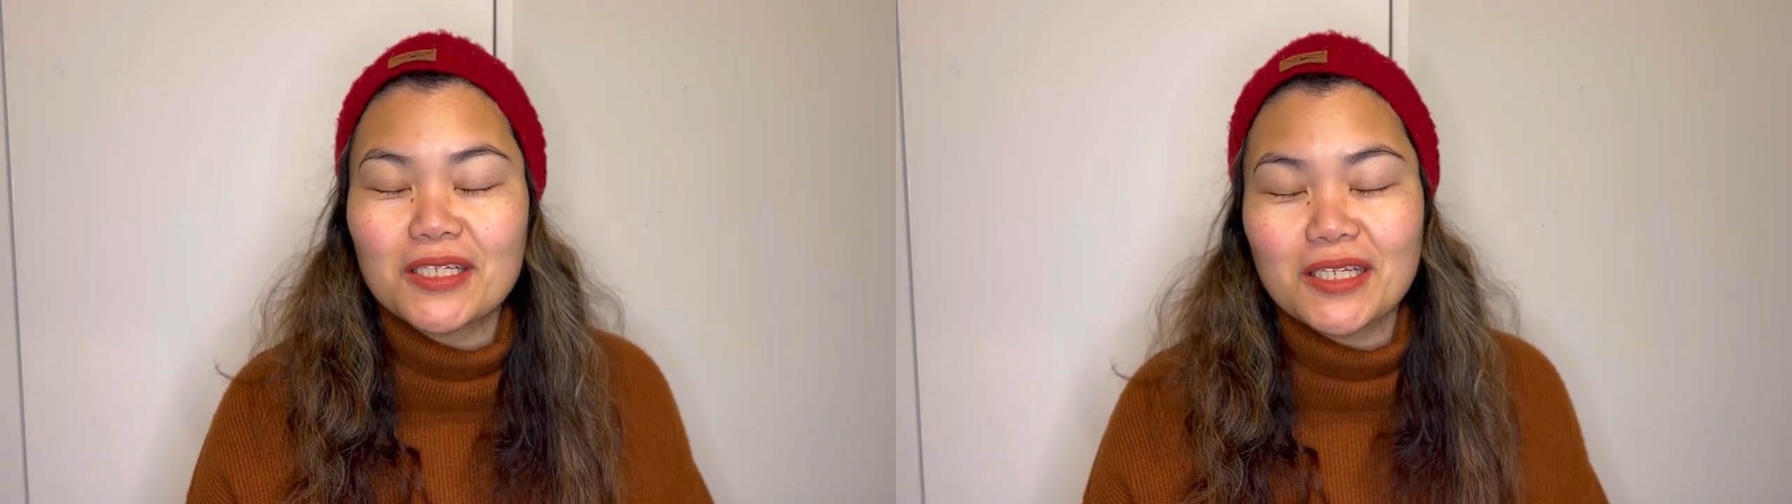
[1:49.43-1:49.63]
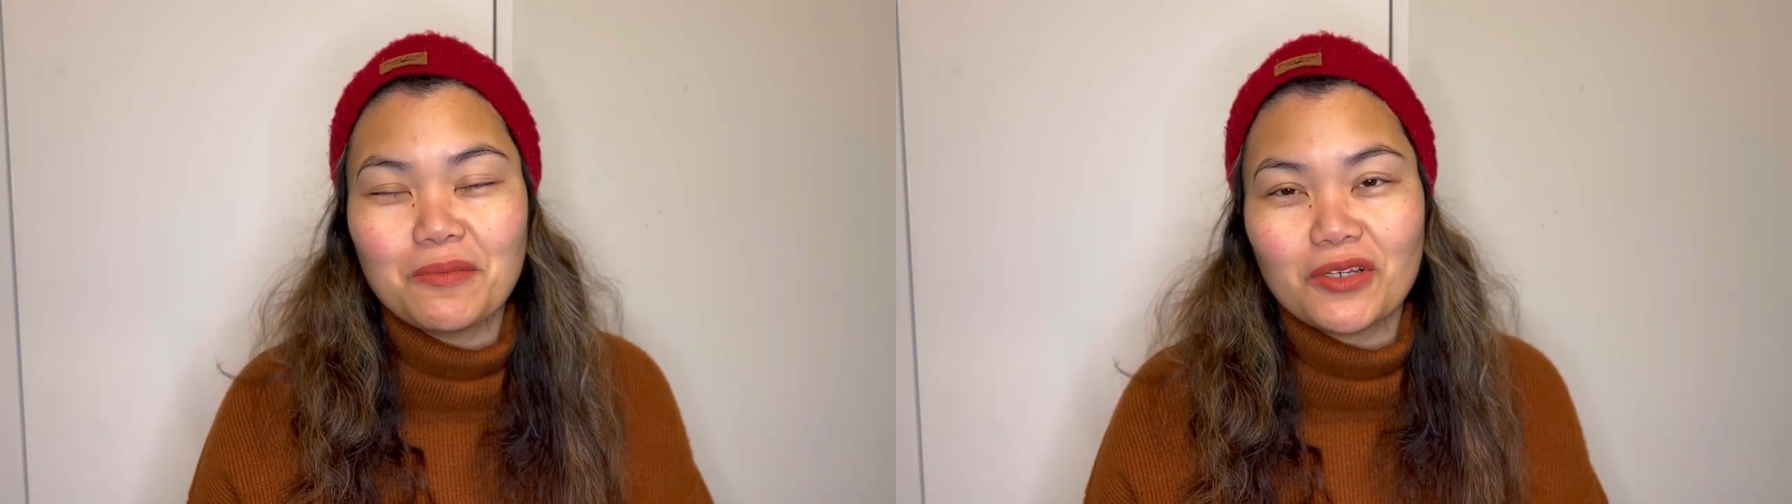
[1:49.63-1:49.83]

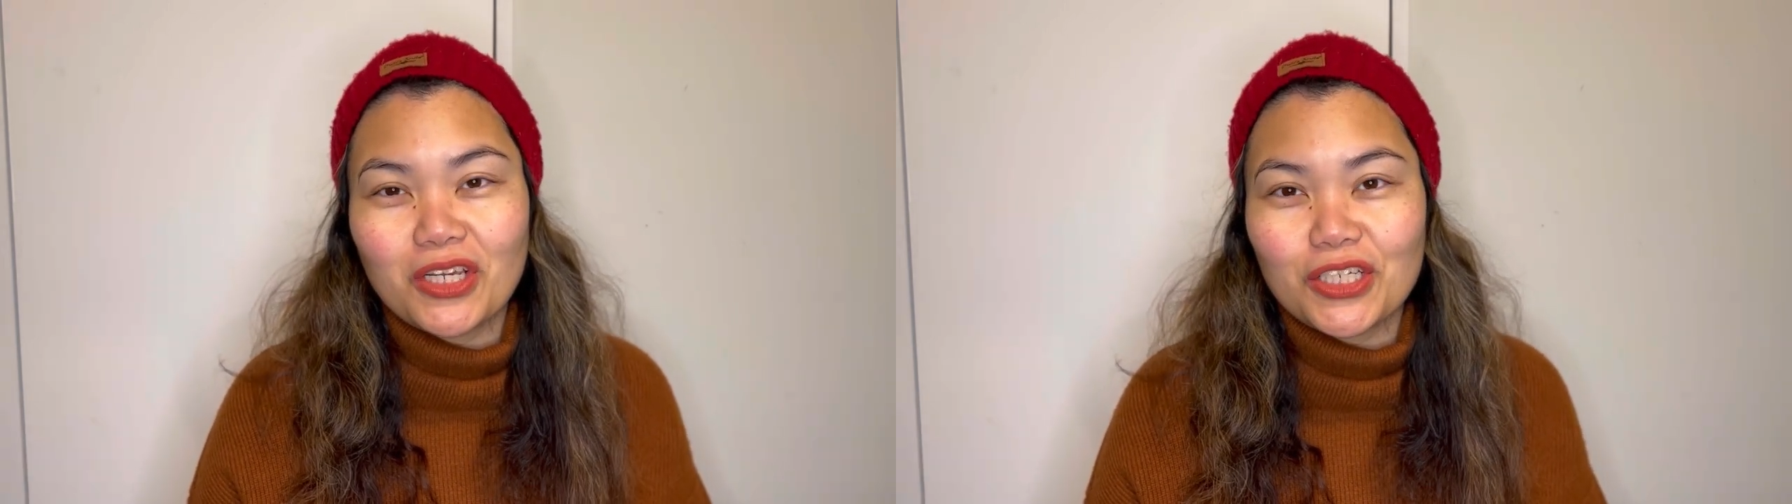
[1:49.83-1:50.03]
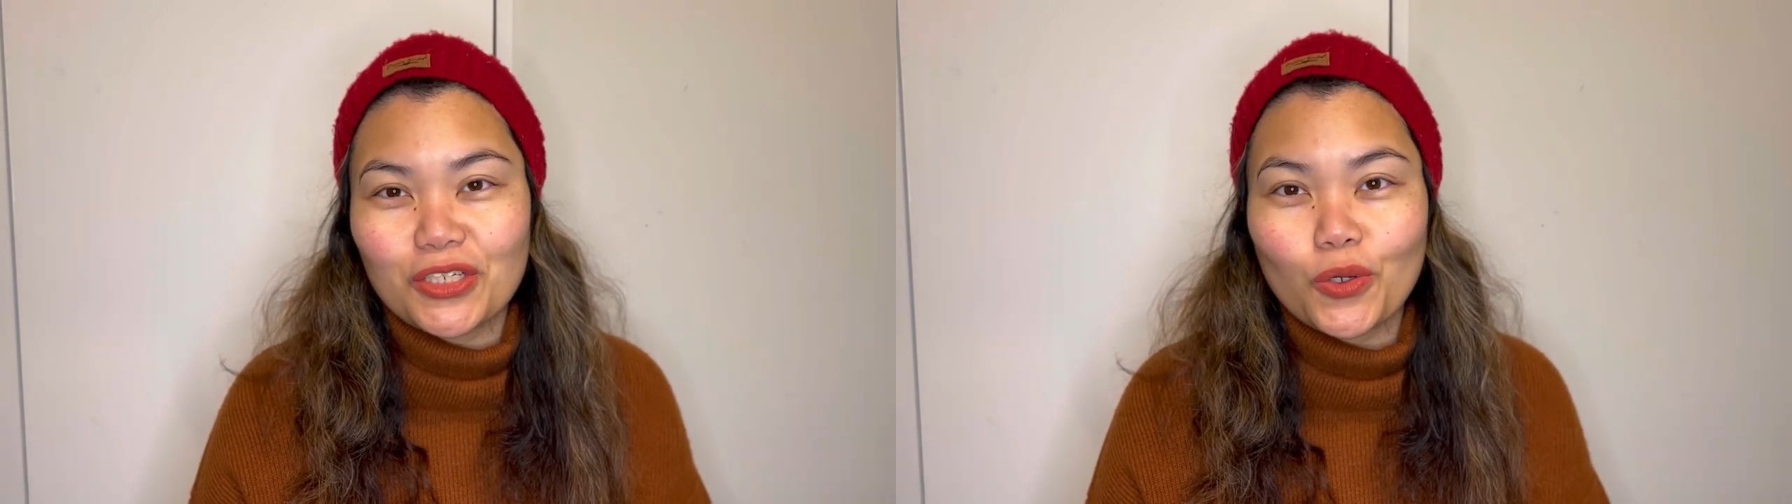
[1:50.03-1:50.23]
an
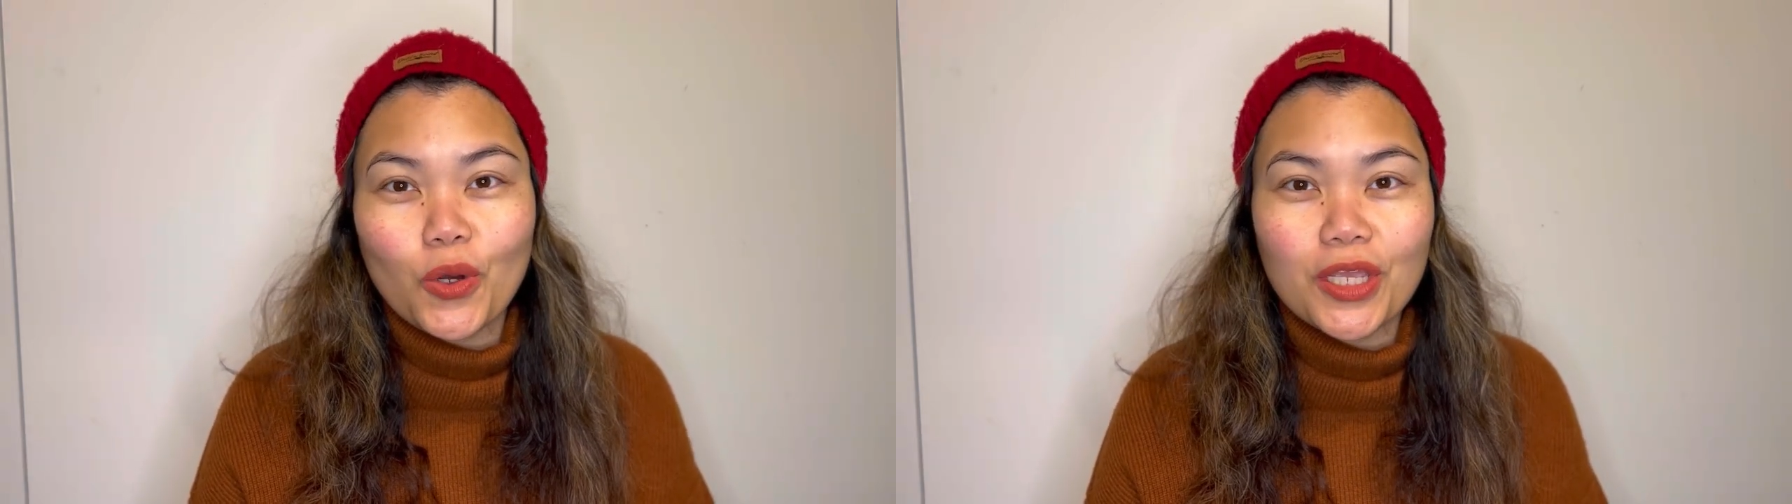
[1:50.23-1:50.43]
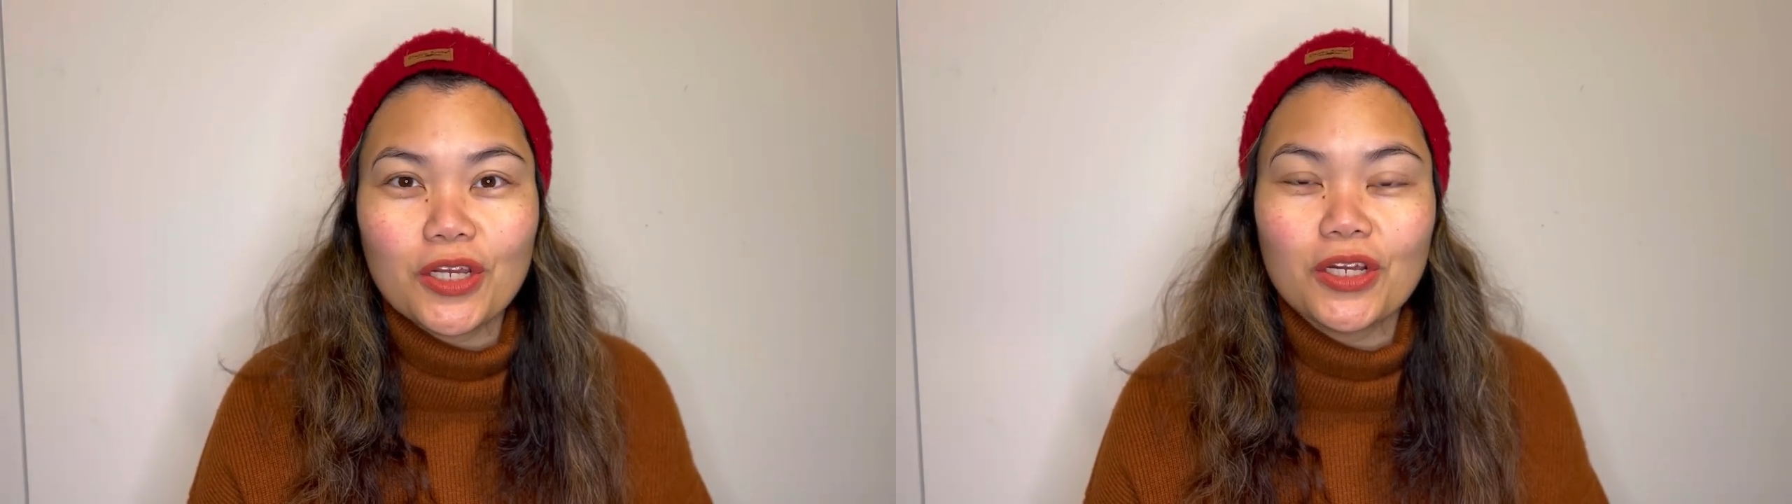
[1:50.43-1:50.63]
immigration
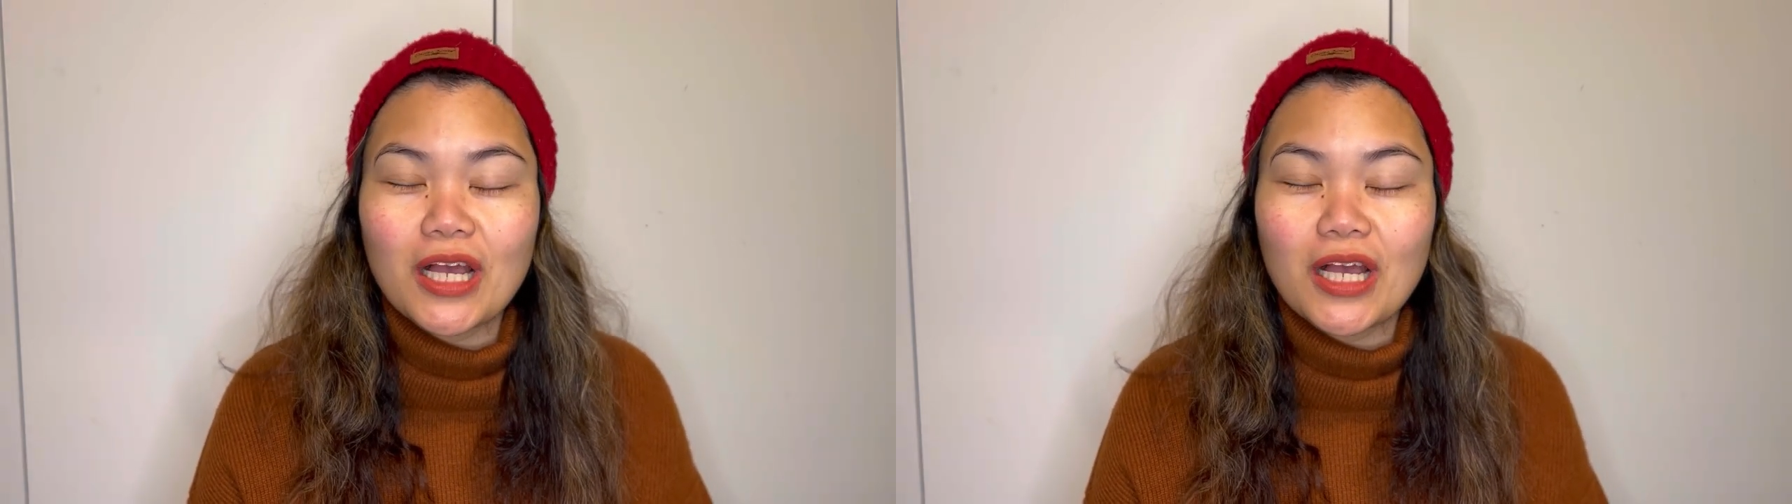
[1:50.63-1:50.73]
lawyer,